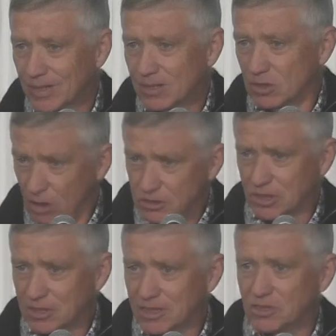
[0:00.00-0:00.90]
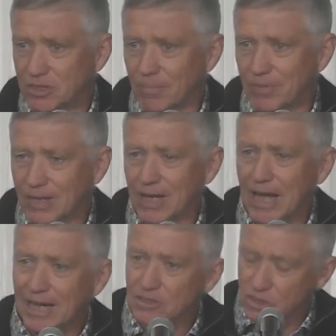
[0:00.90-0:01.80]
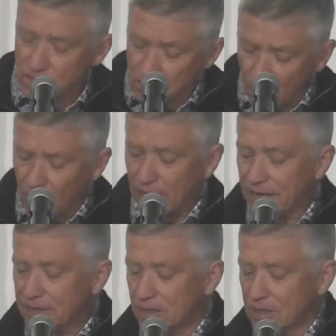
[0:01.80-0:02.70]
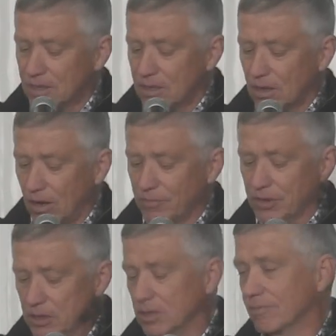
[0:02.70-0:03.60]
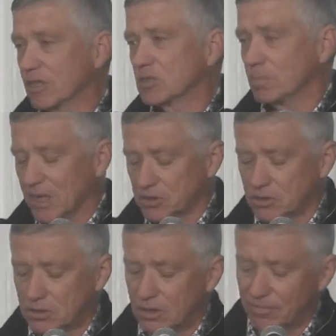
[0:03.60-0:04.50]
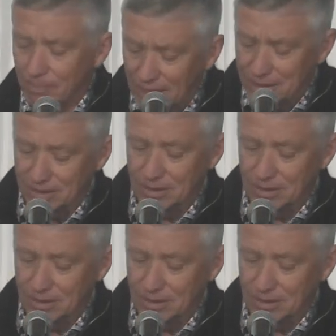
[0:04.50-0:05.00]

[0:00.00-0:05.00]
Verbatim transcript: logically, something outside of the universe must have made it,